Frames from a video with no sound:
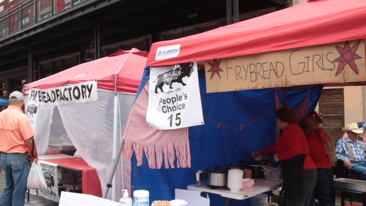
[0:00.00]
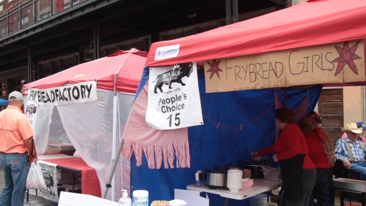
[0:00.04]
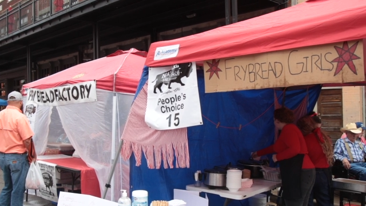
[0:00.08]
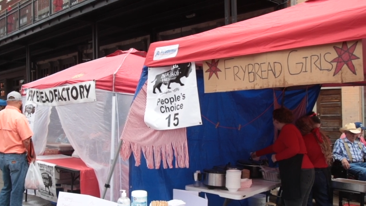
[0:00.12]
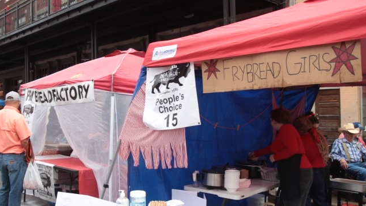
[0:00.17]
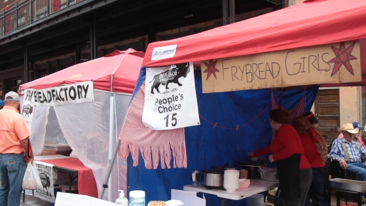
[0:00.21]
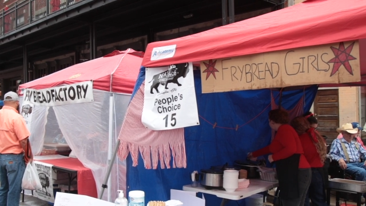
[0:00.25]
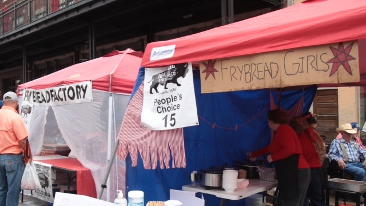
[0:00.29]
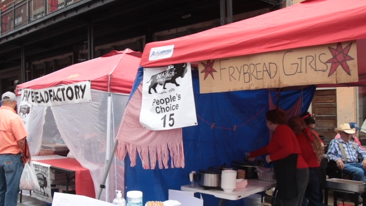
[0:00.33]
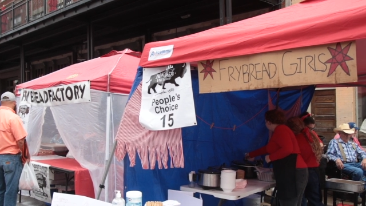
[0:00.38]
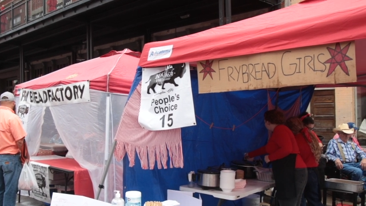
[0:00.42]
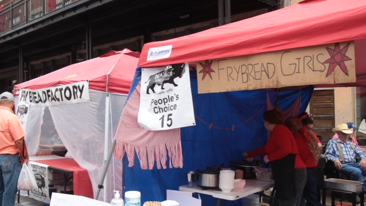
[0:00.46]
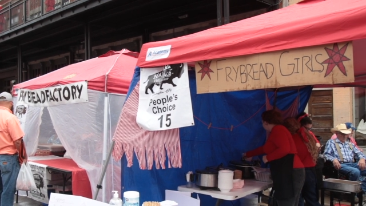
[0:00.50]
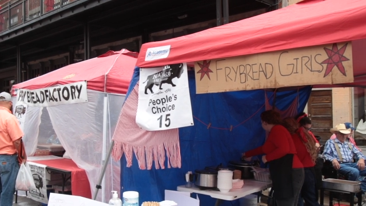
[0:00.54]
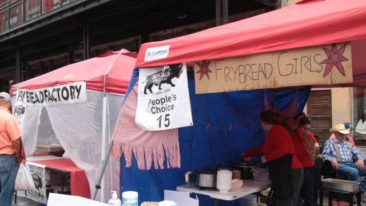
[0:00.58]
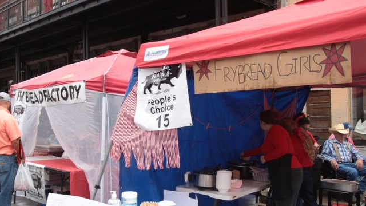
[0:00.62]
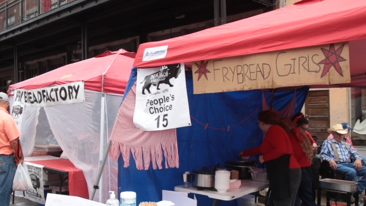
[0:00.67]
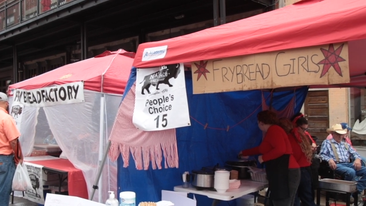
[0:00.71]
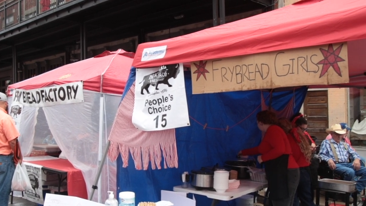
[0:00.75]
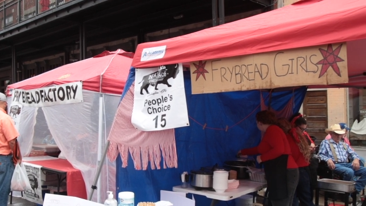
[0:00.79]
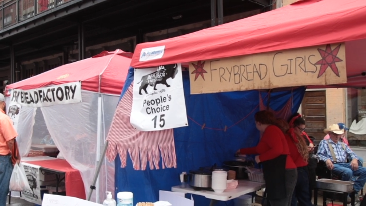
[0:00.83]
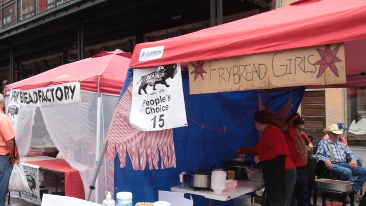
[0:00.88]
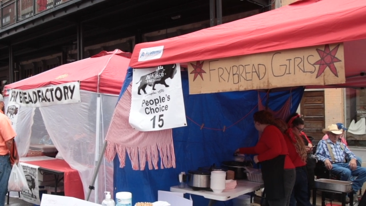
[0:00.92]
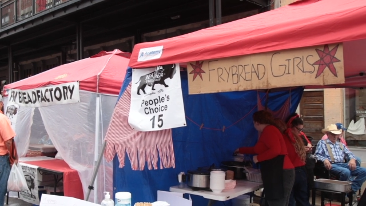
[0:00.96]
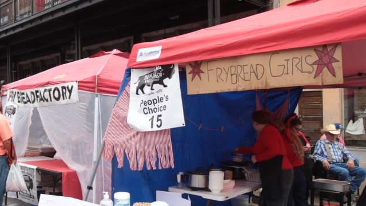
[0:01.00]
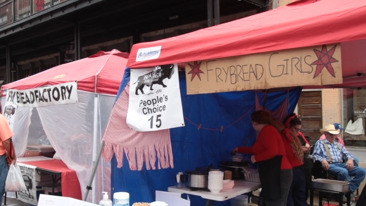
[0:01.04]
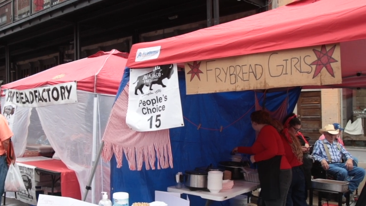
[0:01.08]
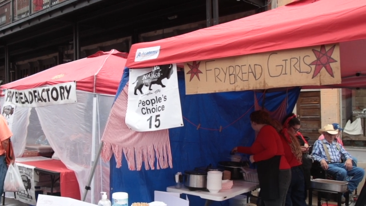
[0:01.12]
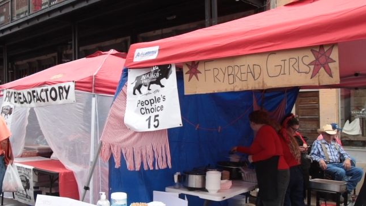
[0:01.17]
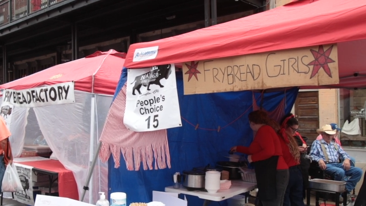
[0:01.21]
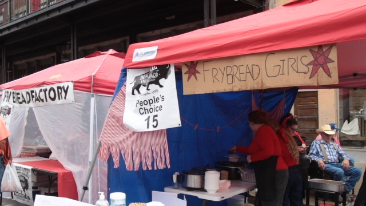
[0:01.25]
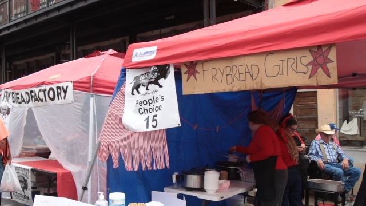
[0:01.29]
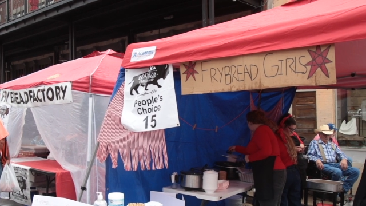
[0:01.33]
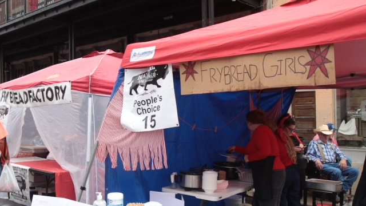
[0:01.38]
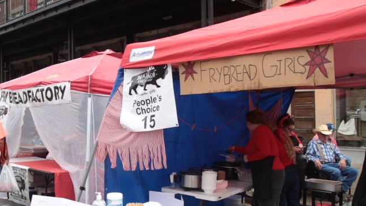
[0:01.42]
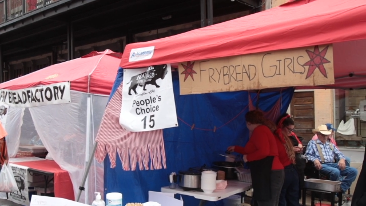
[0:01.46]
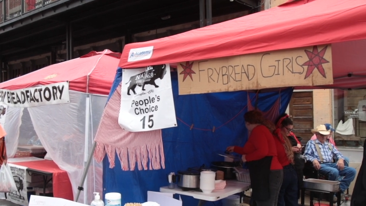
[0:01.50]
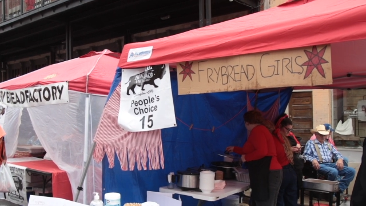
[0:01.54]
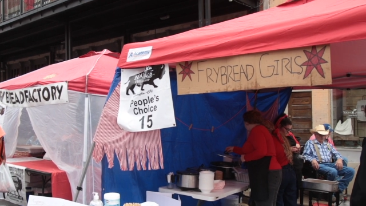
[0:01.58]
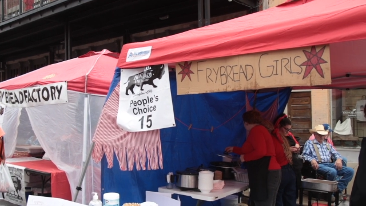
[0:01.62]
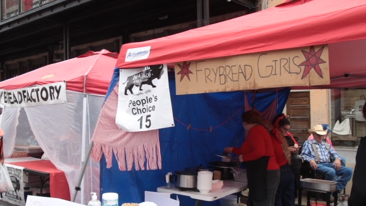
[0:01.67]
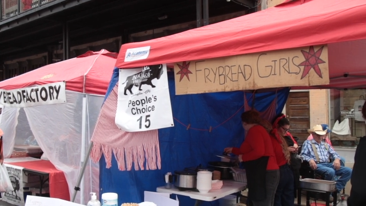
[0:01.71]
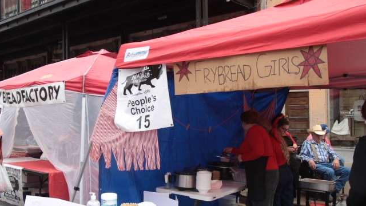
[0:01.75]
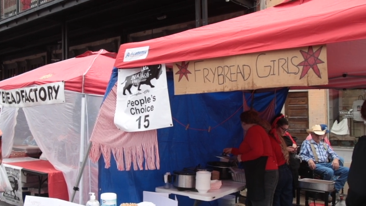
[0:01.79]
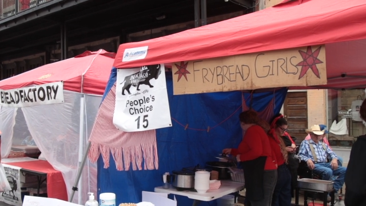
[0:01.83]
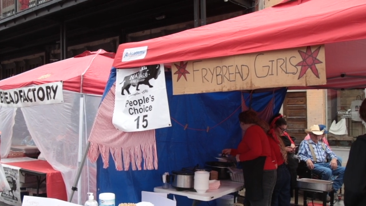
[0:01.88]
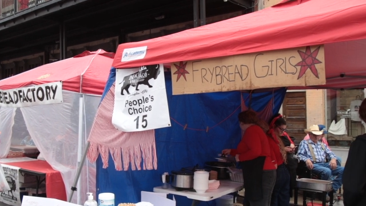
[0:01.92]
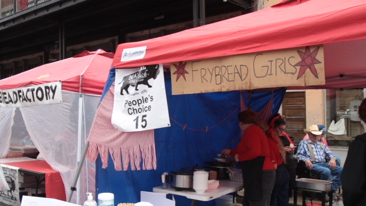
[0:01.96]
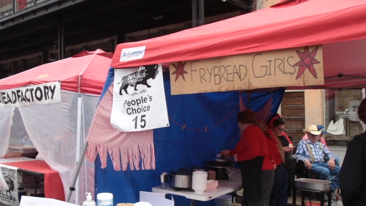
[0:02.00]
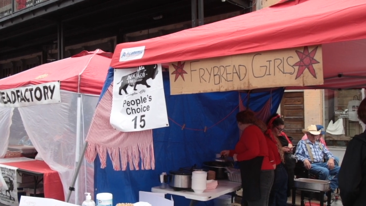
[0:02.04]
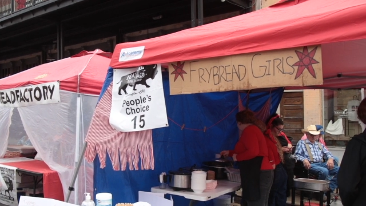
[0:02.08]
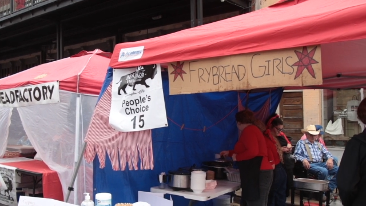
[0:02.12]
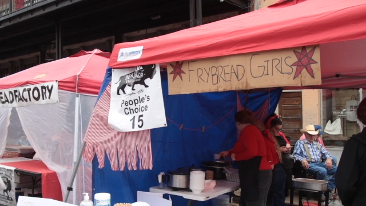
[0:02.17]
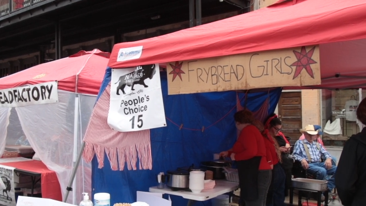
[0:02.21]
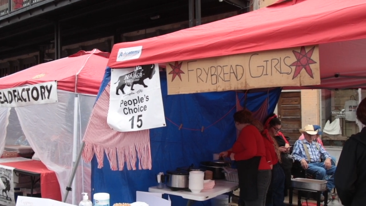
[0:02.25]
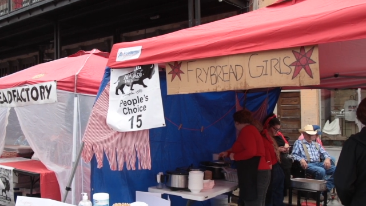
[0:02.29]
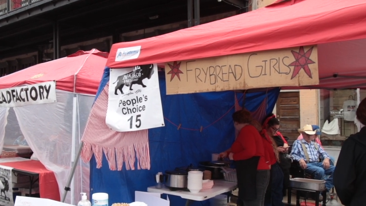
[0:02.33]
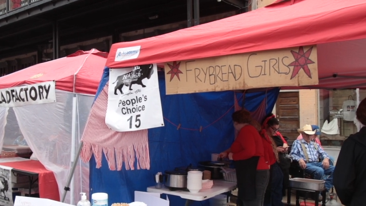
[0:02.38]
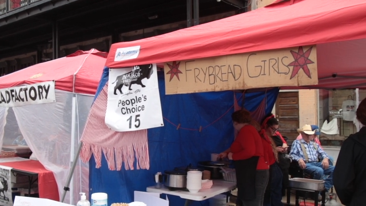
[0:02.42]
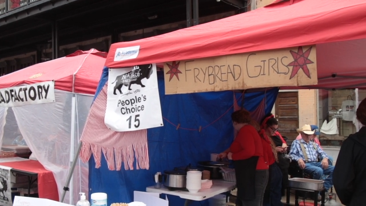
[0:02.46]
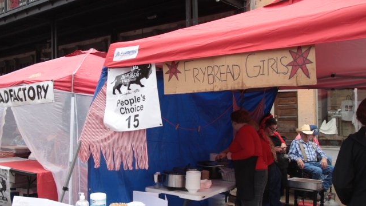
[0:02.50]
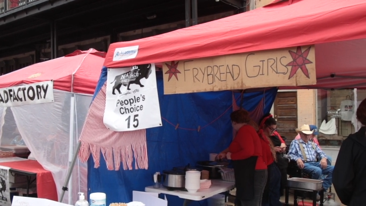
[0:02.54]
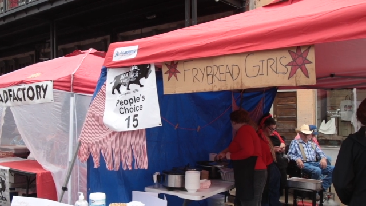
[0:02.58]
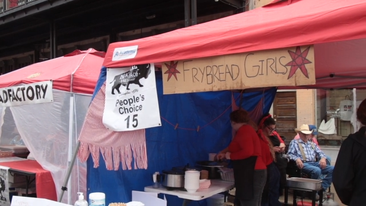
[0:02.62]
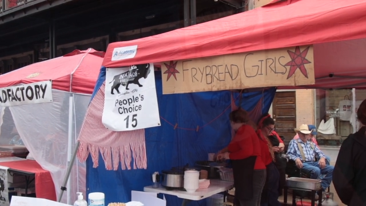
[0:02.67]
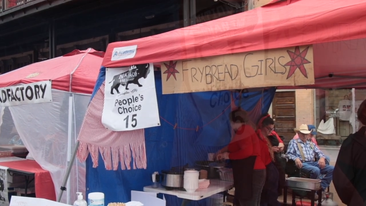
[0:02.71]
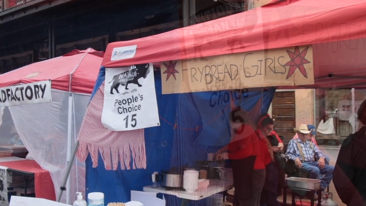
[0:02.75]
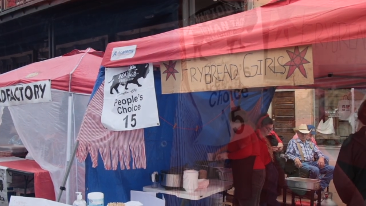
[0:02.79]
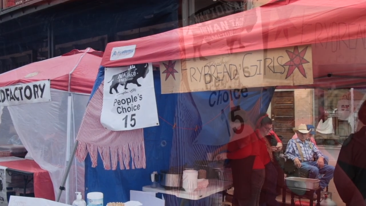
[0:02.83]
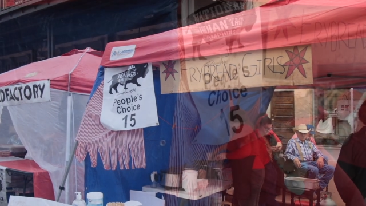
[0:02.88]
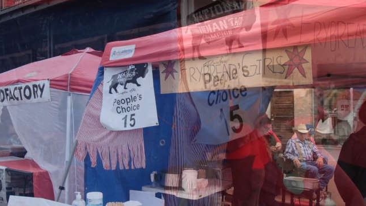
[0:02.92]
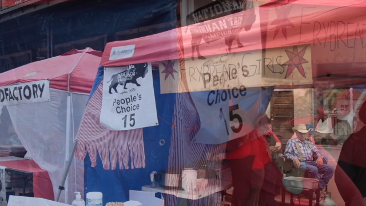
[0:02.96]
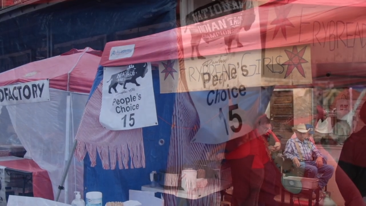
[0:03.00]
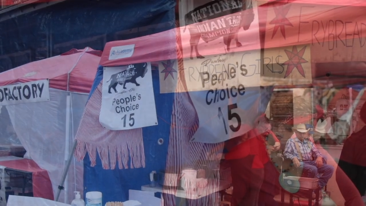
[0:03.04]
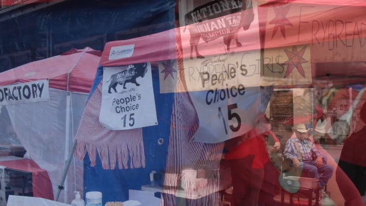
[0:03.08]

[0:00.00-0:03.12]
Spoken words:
No face is visible, so there are no lips to read.